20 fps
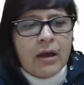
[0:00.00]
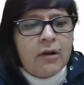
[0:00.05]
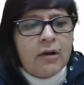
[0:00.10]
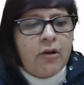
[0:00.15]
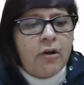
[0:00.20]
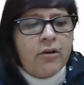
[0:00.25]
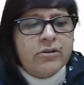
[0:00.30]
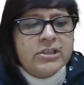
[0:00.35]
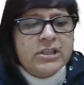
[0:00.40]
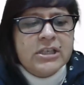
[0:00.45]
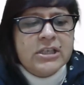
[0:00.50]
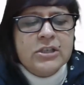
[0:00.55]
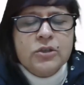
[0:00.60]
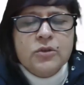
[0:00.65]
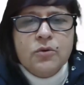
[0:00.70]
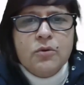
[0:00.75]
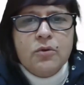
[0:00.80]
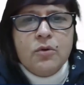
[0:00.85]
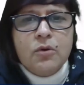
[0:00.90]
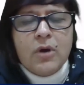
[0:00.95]

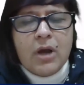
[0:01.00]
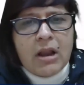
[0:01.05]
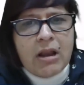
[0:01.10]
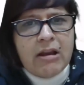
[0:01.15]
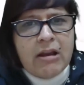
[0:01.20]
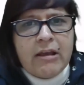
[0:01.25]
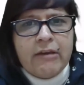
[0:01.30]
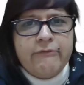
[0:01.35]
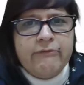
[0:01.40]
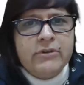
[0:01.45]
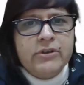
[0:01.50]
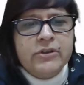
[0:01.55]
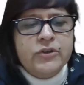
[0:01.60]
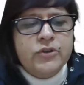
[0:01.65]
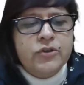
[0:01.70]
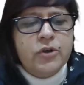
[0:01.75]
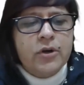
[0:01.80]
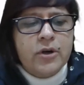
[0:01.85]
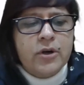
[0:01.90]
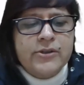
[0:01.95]
According to
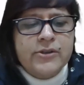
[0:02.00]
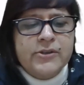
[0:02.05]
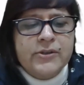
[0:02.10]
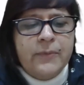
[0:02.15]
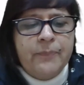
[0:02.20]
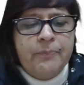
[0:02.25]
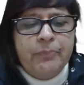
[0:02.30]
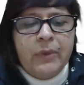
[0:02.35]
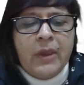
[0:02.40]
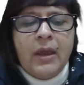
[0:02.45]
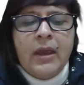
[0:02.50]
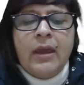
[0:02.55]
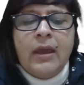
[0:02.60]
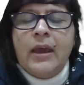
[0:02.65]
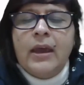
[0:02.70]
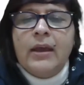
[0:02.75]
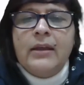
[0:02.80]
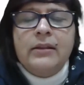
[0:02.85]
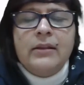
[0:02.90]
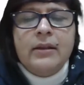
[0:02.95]
Levi-Strauss,
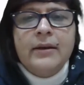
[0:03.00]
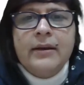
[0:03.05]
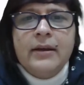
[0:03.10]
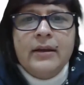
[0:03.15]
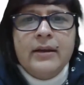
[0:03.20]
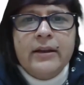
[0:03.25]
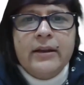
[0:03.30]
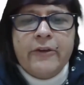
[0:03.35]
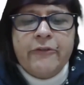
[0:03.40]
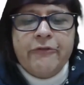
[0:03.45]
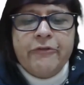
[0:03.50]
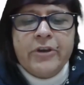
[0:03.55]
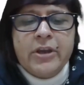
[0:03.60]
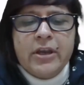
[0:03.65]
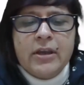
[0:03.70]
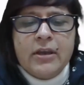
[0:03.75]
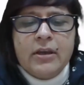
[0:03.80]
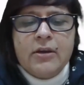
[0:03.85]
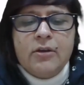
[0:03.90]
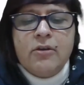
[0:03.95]

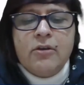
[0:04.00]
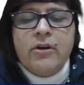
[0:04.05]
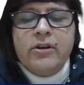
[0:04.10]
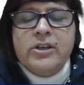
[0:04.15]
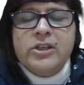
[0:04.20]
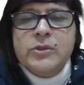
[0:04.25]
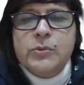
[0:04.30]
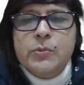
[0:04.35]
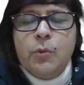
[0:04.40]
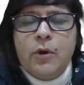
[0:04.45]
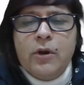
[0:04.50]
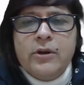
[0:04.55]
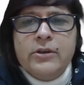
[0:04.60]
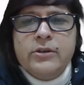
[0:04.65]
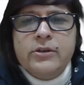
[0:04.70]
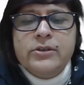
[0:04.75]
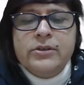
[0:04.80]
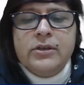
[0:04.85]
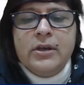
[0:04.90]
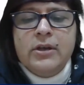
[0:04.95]
ethnography
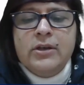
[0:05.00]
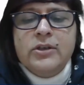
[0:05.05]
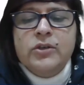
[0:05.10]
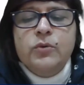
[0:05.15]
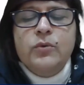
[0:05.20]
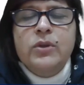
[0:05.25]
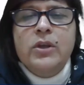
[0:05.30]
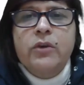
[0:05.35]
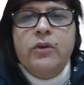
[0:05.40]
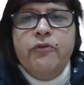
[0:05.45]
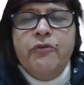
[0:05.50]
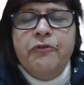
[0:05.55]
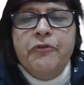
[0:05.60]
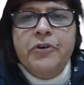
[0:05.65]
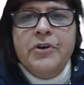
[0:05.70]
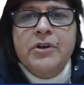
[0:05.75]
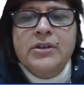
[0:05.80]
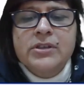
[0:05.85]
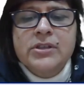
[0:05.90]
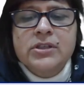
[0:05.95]
corresponds to the
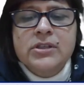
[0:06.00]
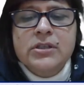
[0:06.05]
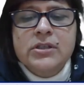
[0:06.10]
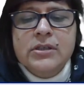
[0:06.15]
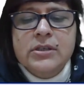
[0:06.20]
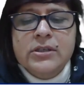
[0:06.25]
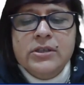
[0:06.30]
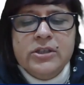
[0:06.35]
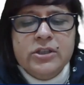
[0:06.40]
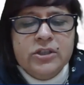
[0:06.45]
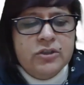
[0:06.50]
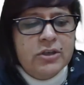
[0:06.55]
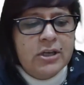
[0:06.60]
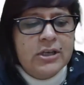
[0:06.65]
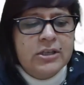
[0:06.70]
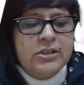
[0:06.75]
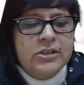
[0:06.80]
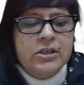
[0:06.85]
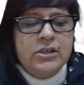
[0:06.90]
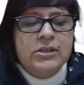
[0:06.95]
first
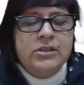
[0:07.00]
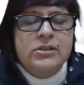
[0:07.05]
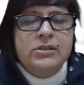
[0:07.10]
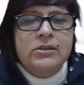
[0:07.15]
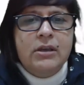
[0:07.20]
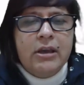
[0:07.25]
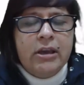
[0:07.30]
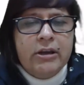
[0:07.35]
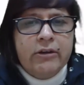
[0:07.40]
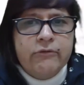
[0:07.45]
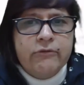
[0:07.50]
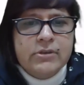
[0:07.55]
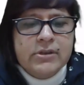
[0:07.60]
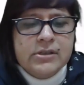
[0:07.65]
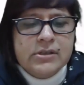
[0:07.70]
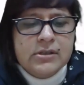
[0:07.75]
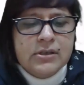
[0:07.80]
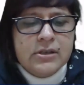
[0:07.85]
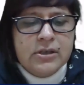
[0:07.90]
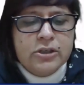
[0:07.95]
stages in
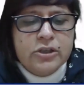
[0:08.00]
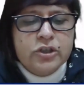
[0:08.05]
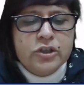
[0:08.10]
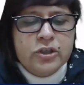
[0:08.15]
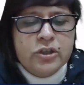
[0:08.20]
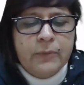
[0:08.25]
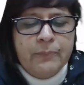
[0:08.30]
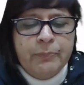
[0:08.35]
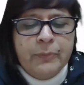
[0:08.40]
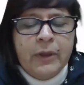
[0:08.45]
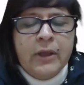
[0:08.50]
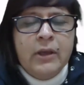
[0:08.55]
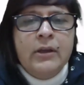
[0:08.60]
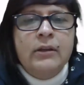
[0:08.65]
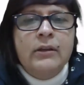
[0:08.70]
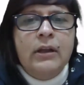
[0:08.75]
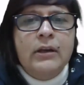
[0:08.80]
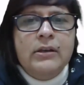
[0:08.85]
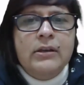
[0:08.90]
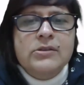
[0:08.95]
research,
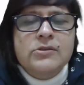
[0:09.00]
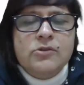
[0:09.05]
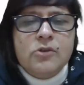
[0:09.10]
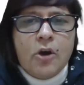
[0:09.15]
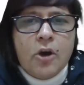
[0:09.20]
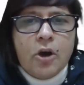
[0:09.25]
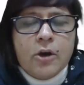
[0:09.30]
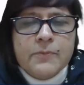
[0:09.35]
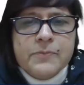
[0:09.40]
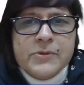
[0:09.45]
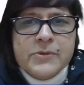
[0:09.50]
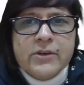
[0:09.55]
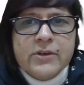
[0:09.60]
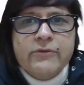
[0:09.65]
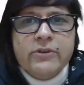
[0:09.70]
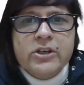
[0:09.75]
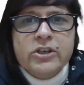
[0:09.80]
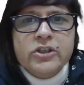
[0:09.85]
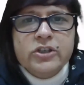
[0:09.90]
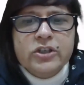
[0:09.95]
that is
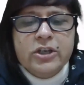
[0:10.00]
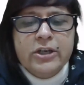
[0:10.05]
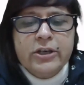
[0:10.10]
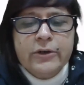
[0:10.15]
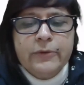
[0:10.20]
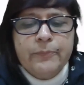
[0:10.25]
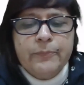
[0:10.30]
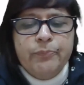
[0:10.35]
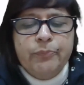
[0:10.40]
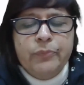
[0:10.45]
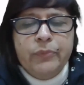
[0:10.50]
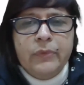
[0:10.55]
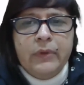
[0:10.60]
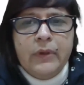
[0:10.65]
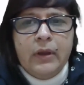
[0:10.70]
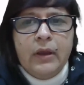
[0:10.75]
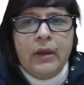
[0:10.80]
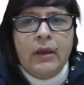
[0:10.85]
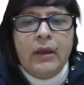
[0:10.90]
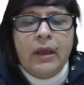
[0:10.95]
observation
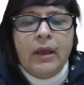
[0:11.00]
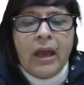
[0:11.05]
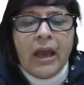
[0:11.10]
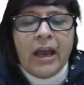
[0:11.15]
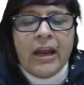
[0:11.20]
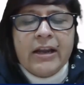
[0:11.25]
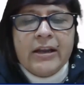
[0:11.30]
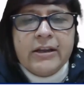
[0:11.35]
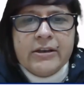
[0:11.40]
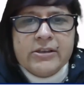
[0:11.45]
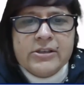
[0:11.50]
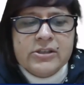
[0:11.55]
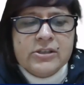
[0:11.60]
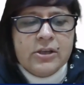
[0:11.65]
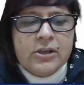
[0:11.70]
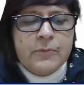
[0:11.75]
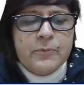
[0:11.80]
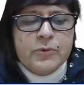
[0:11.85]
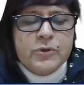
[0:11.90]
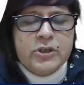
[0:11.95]
and
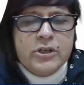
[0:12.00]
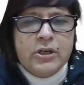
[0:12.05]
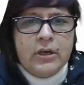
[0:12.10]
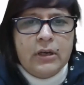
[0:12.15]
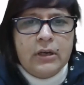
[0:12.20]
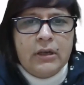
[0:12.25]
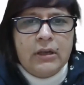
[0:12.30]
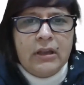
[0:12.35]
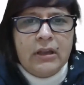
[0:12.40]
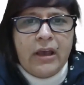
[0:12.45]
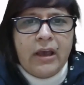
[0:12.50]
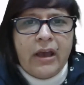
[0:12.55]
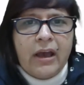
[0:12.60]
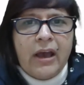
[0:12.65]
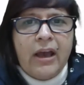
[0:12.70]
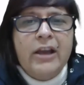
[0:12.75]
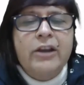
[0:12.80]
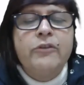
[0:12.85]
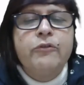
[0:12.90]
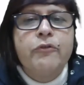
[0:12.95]
description
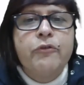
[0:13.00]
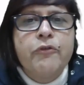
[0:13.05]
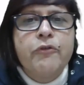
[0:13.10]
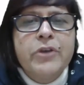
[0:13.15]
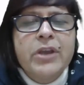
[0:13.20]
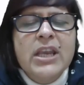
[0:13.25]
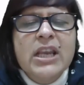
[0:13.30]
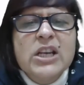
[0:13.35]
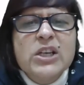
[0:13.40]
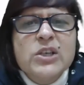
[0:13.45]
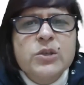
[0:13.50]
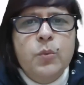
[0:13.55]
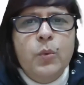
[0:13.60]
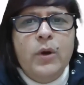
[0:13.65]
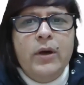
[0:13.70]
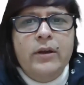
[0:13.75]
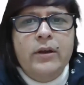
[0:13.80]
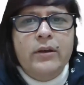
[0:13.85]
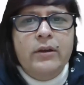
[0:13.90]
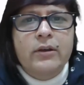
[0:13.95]
and field
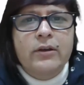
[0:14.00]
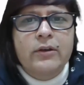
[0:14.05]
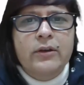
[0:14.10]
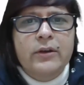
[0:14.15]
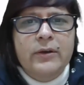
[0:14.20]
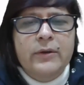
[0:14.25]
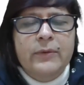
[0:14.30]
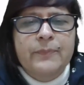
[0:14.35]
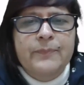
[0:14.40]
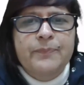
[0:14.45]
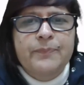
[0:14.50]
work.